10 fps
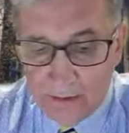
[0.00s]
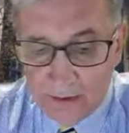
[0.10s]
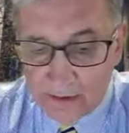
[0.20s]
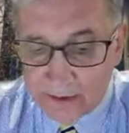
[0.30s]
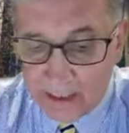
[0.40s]

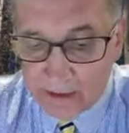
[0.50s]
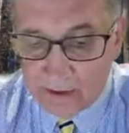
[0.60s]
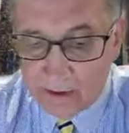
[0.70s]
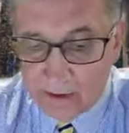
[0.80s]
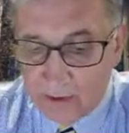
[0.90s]
These
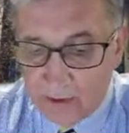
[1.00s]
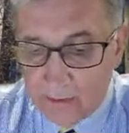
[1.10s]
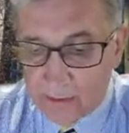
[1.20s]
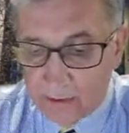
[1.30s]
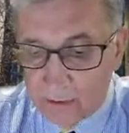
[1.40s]
technical
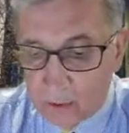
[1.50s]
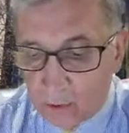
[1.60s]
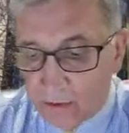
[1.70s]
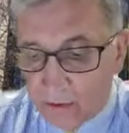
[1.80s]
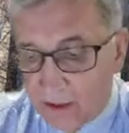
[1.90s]
parameters
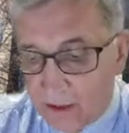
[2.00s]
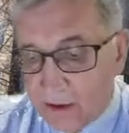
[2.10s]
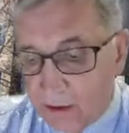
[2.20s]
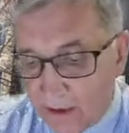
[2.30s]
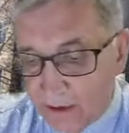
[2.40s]
should
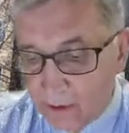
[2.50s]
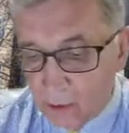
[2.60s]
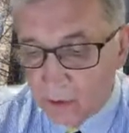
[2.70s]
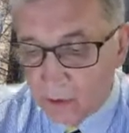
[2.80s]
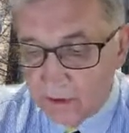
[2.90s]
characterize
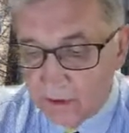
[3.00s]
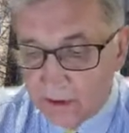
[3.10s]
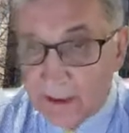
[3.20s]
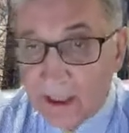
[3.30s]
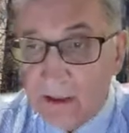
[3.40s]

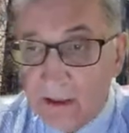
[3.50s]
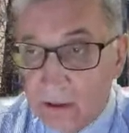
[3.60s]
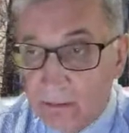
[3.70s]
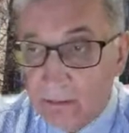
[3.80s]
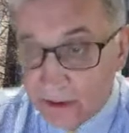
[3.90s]
UGV
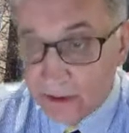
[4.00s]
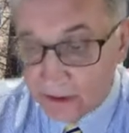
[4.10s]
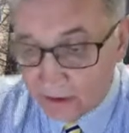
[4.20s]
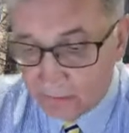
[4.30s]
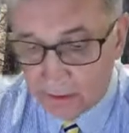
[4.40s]
technical
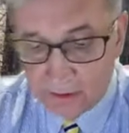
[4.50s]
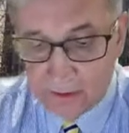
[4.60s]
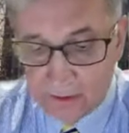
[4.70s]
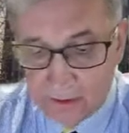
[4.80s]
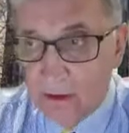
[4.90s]

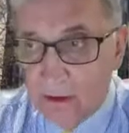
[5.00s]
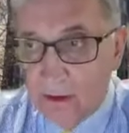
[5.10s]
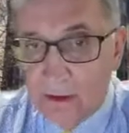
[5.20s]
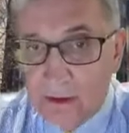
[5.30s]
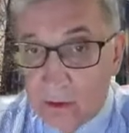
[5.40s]
productivity,
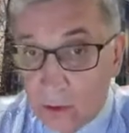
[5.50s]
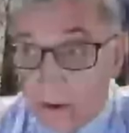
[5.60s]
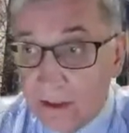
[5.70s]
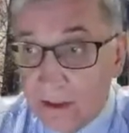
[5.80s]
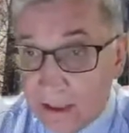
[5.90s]

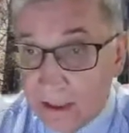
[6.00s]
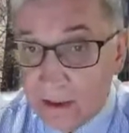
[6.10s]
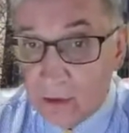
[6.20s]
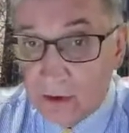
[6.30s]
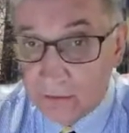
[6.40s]
not
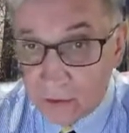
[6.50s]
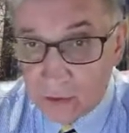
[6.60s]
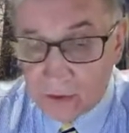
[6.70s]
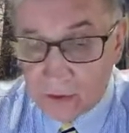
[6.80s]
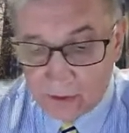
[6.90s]
energy
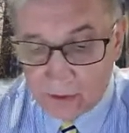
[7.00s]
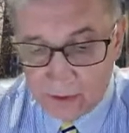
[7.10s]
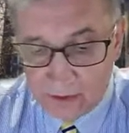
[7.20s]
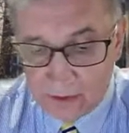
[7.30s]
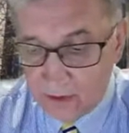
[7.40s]
efficiency
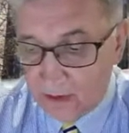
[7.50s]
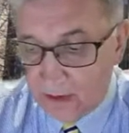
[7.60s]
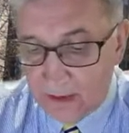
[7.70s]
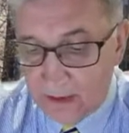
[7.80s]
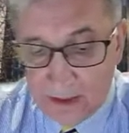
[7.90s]

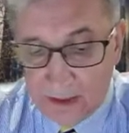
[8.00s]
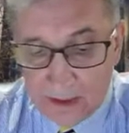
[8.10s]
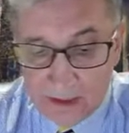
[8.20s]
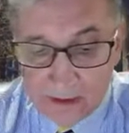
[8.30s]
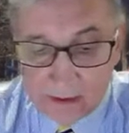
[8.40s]

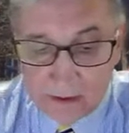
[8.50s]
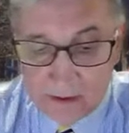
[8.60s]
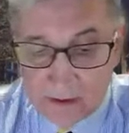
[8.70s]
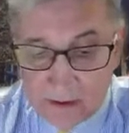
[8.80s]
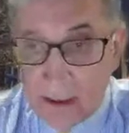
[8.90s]
and
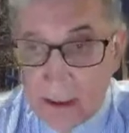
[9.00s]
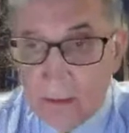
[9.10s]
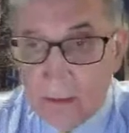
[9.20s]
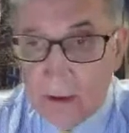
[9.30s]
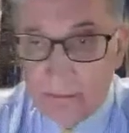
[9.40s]

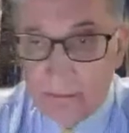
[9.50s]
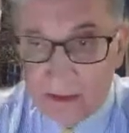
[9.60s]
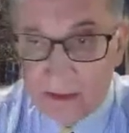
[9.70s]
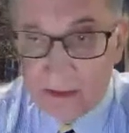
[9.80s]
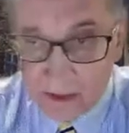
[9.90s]
enable
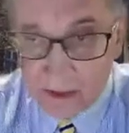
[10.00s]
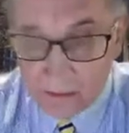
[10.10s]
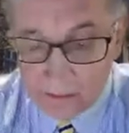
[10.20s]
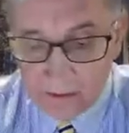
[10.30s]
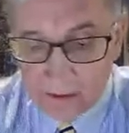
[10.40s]

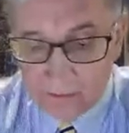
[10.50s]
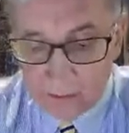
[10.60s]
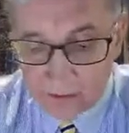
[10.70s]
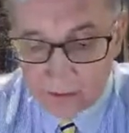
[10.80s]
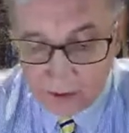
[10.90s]
assessment,
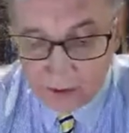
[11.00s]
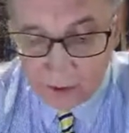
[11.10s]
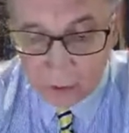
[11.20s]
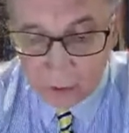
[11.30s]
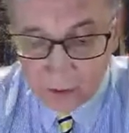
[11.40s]

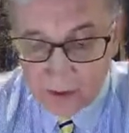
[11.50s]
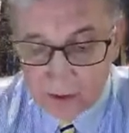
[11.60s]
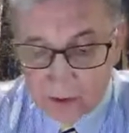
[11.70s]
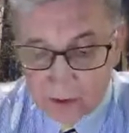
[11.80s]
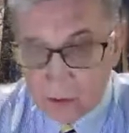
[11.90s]
optimization,
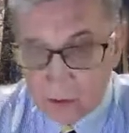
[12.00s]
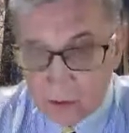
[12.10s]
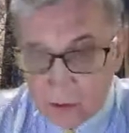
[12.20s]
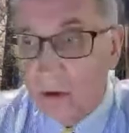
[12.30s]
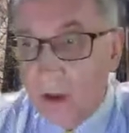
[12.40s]
and
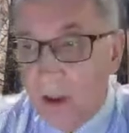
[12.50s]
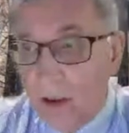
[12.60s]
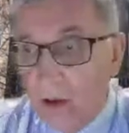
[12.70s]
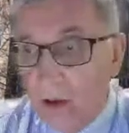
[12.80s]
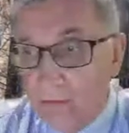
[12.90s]
control
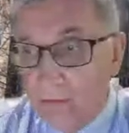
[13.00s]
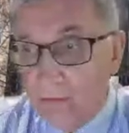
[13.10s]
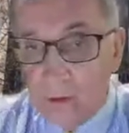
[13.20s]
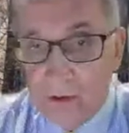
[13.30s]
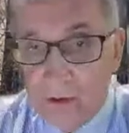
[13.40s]
of
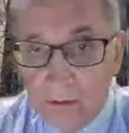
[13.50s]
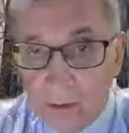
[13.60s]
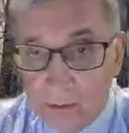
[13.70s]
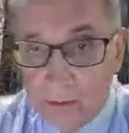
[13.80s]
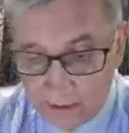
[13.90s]

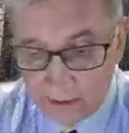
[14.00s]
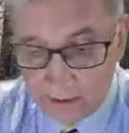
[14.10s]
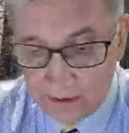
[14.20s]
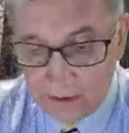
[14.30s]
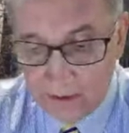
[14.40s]
UGV
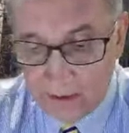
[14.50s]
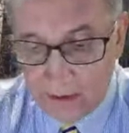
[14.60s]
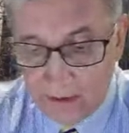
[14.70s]
mobility